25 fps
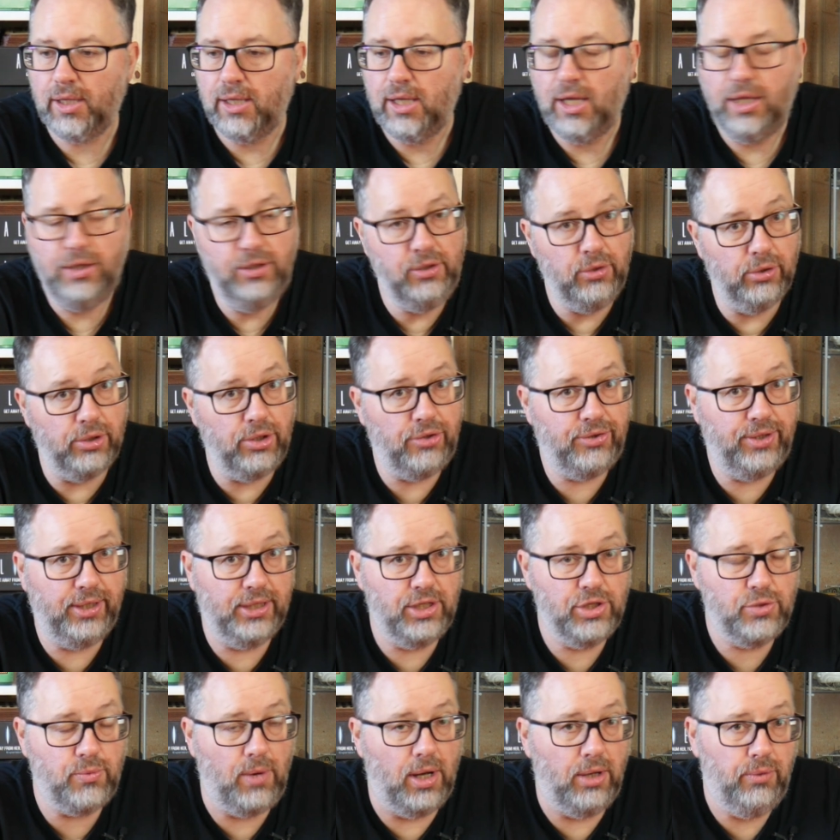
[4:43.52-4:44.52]
The other thing
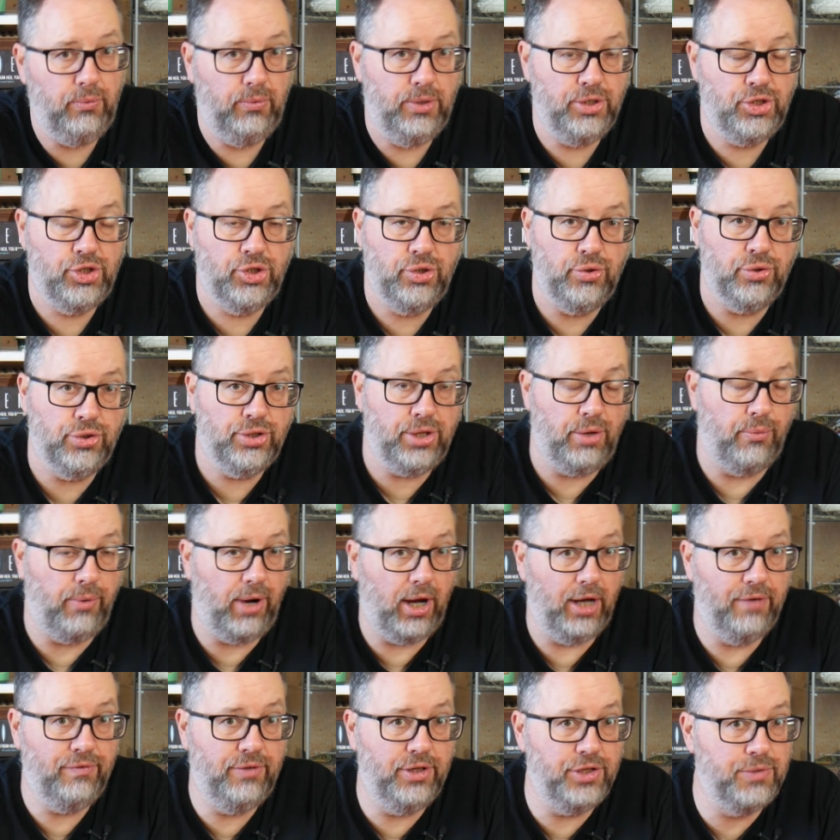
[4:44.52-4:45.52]
as well, which just
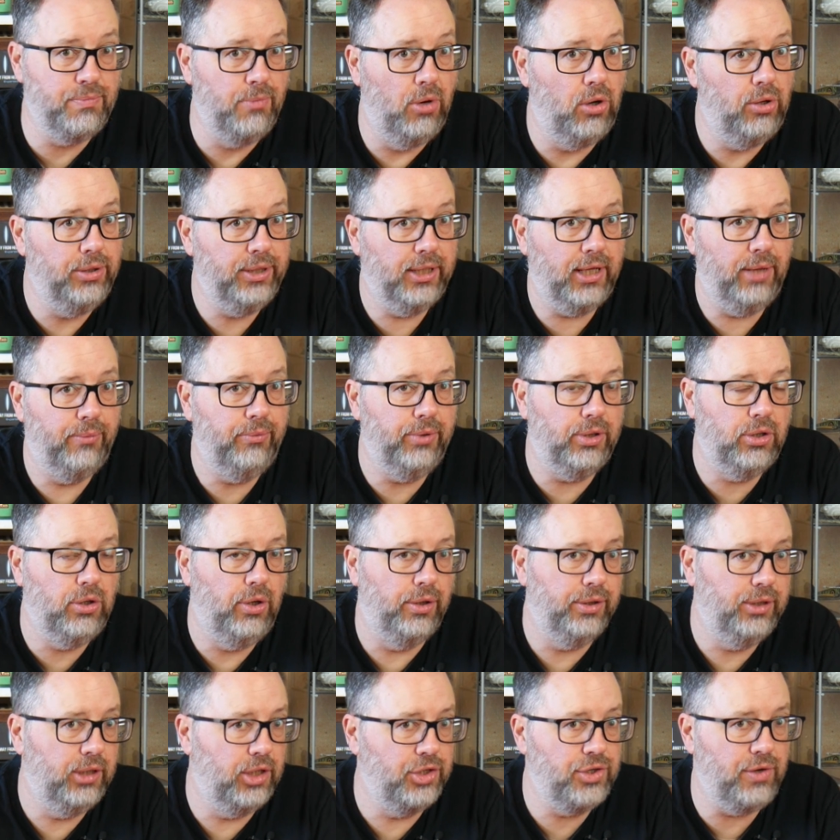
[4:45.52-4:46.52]
arrived this morning, I'm
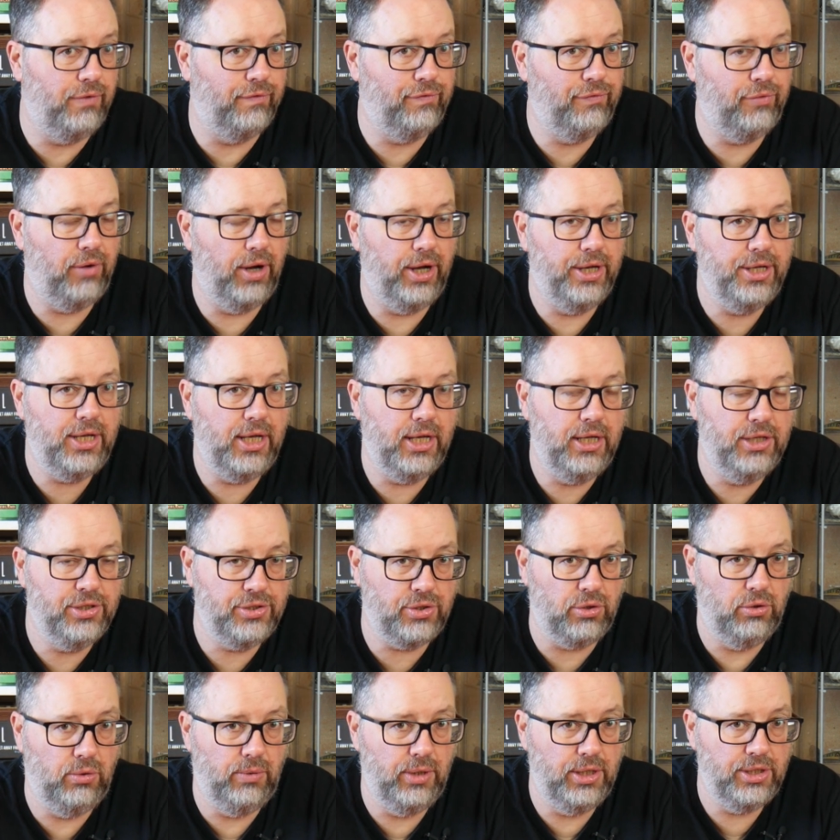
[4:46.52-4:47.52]
recording this on Friday as
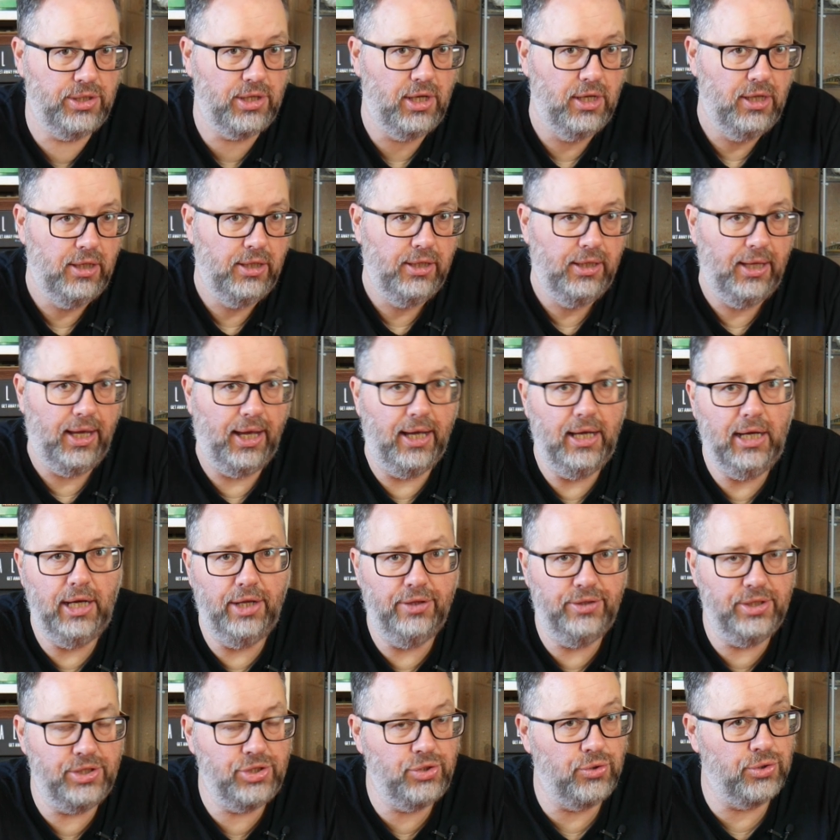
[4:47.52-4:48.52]
always,
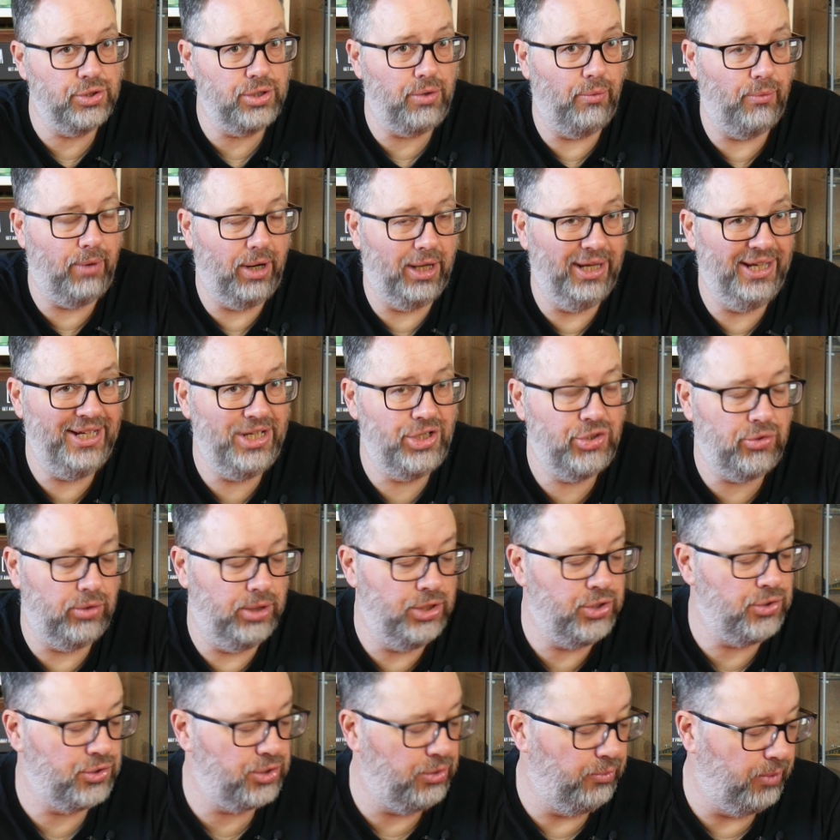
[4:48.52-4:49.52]
this just literally
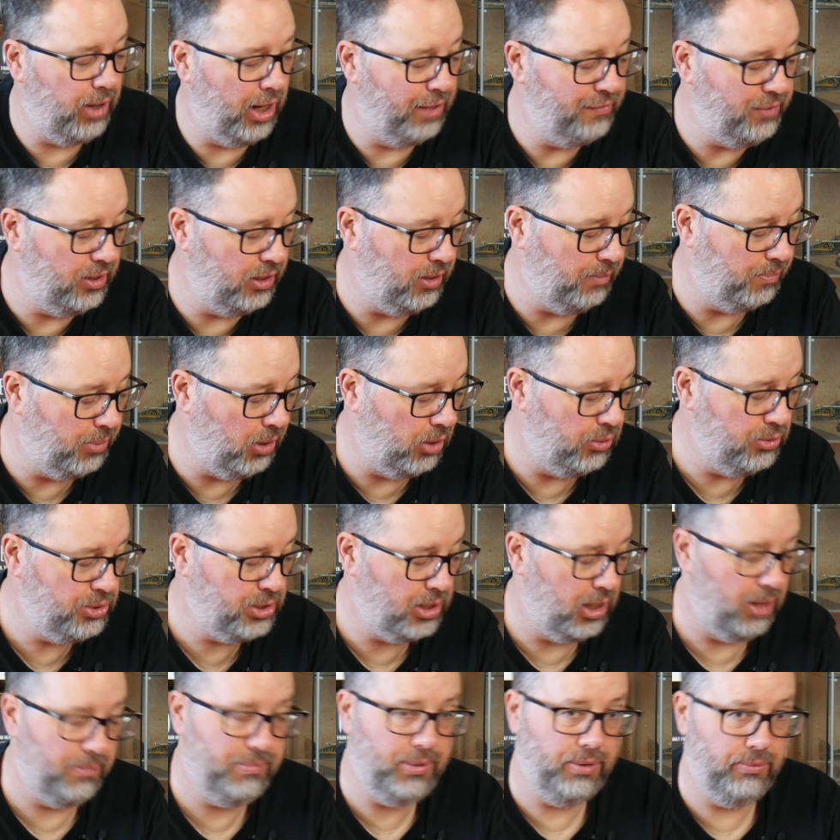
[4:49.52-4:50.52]
just arrived in the post
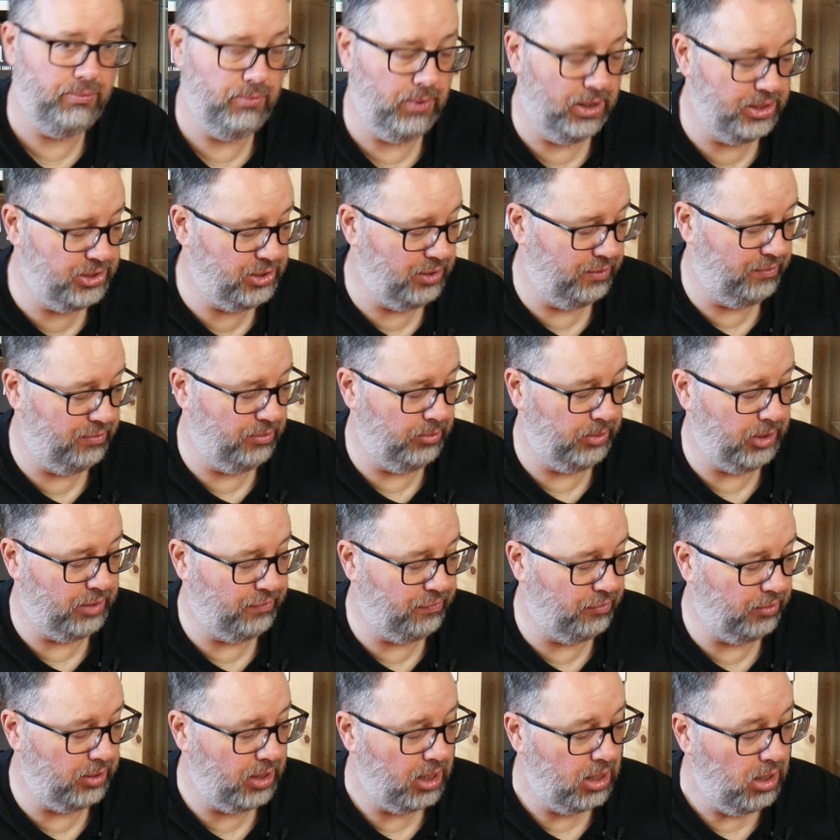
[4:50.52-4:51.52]
and I've been waiting for a week
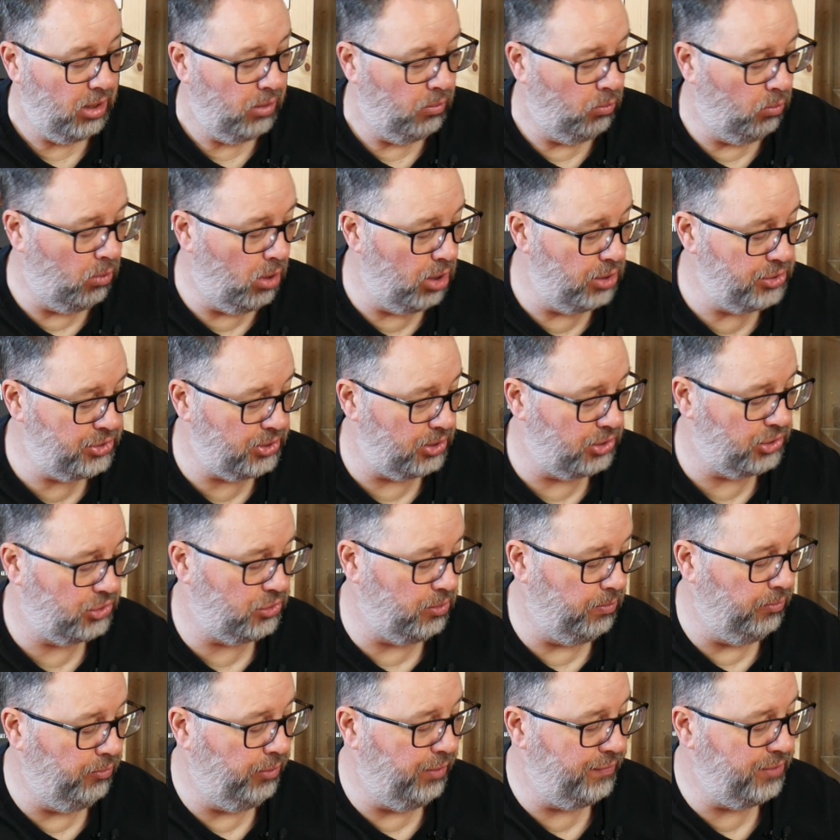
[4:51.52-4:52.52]
for it, was
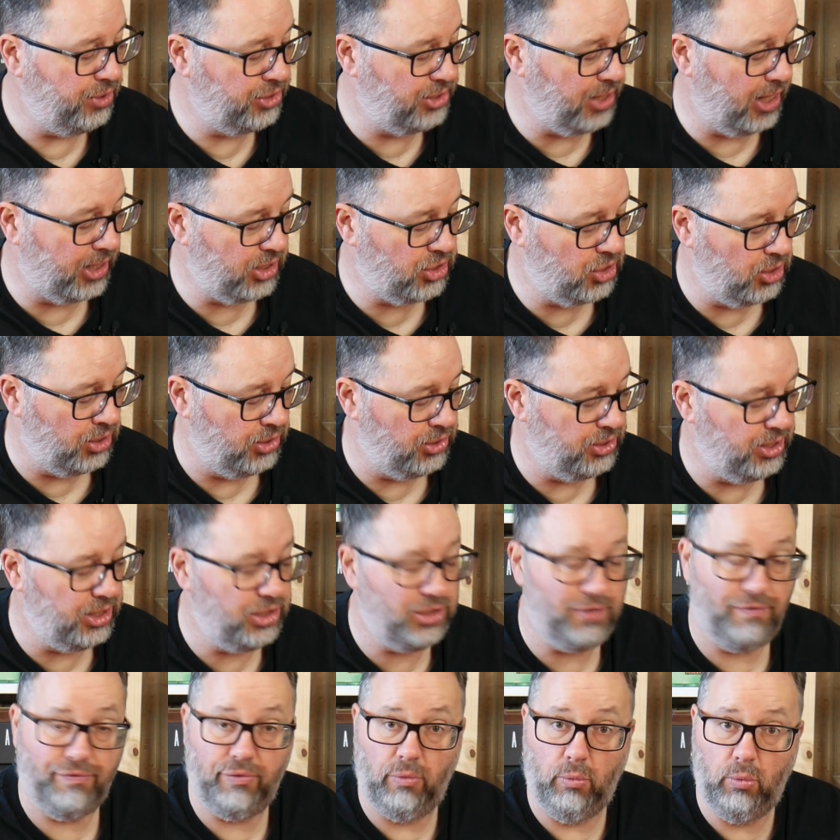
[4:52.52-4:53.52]
some river sections.
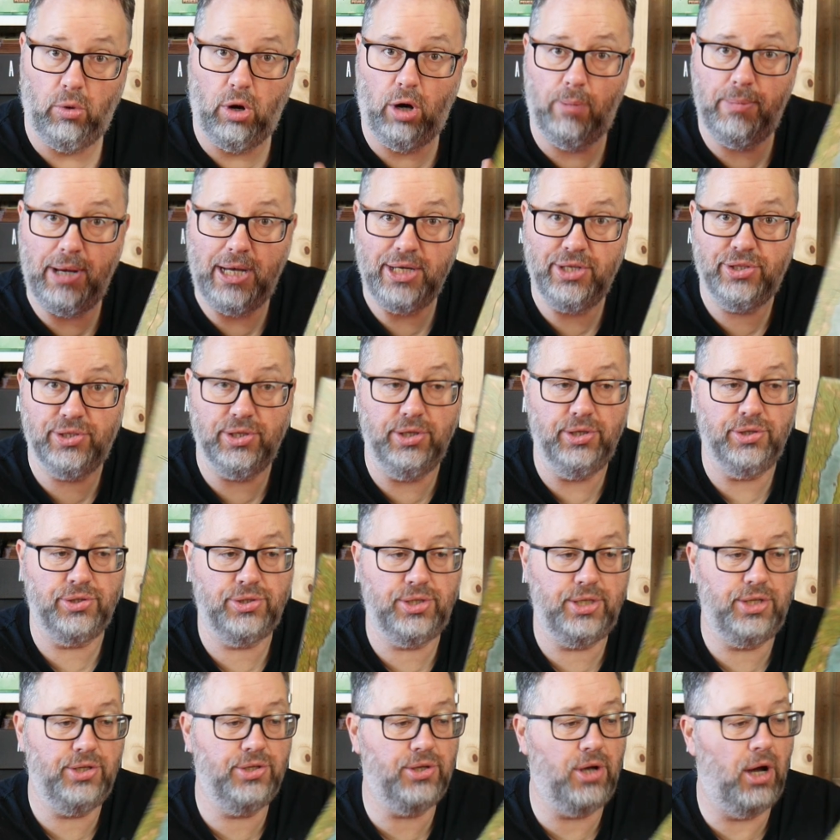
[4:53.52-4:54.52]
These are from Warbases.
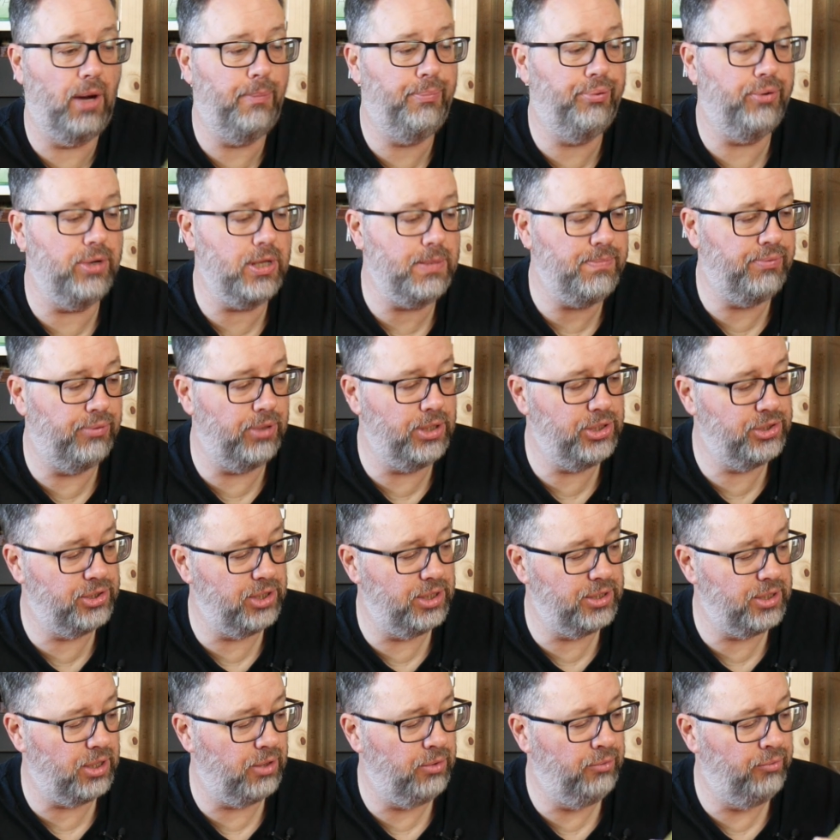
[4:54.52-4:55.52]
These are
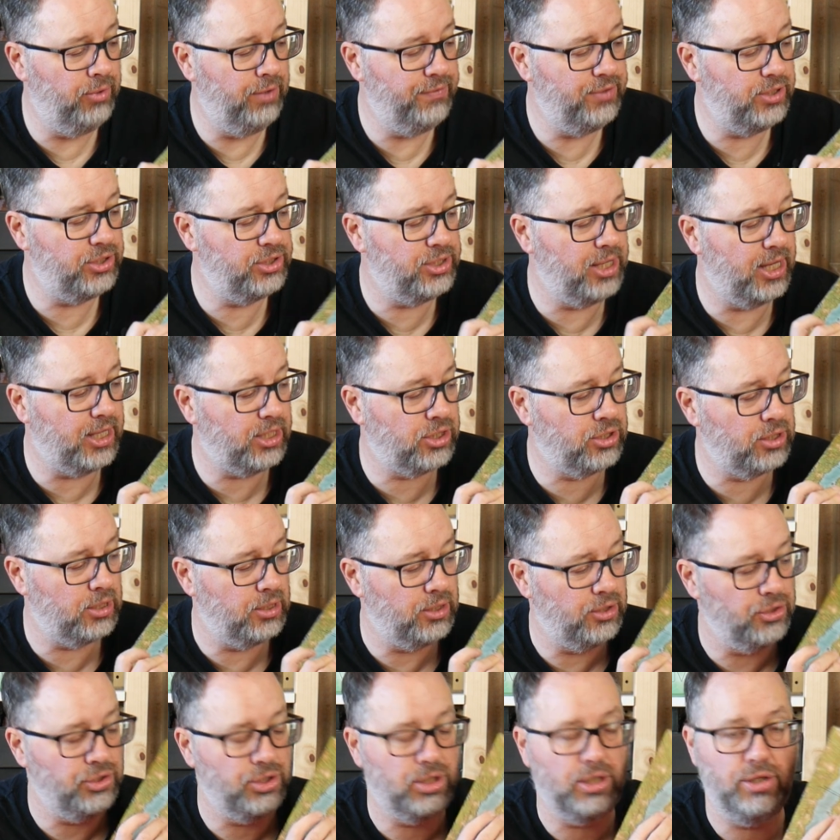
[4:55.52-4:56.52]
pre-printed river
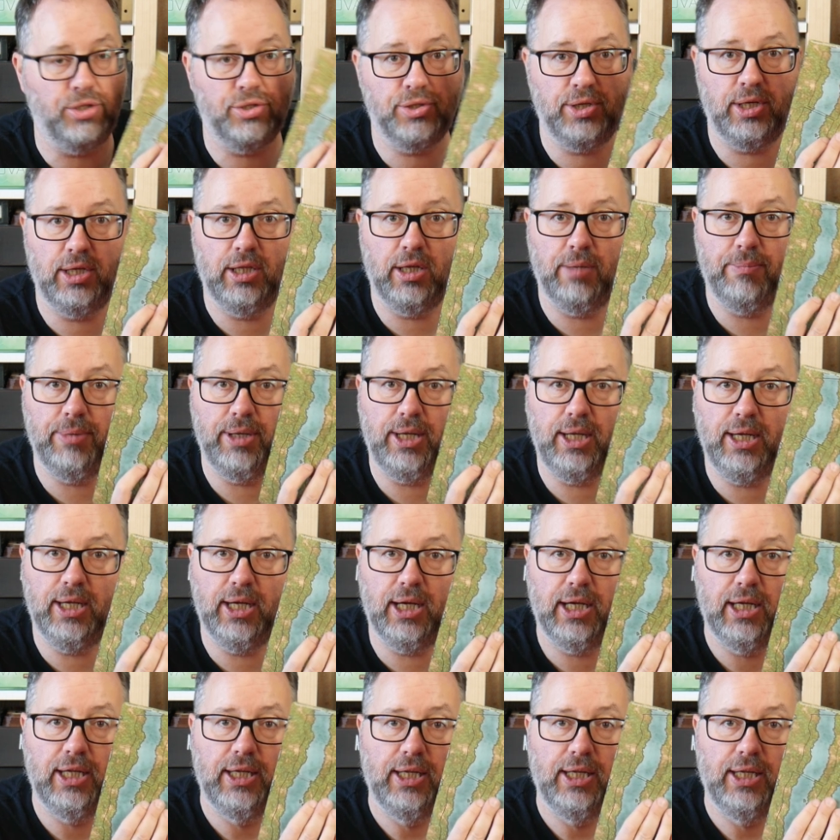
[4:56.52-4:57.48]
sections. You can see them here.